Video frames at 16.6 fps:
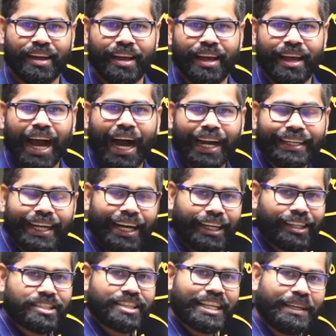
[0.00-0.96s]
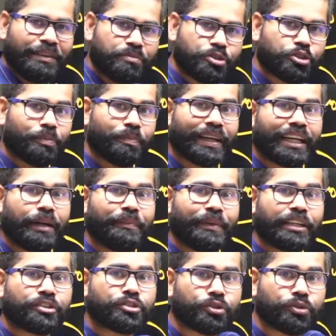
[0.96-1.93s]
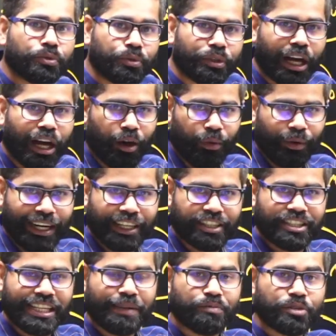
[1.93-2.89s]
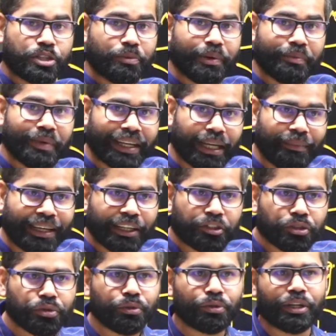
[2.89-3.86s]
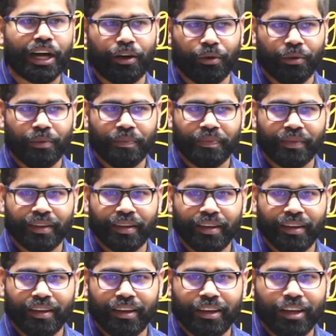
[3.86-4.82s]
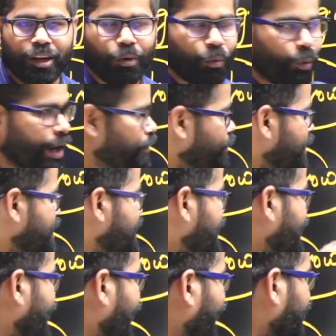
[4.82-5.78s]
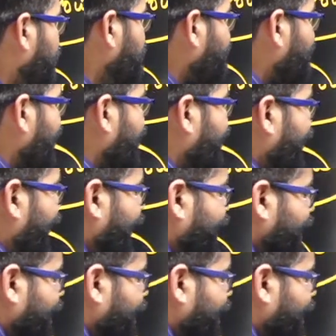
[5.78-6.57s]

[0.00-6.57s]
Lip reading: and that seems to be becoming true now. It seems to be becoming true now. What we see that, like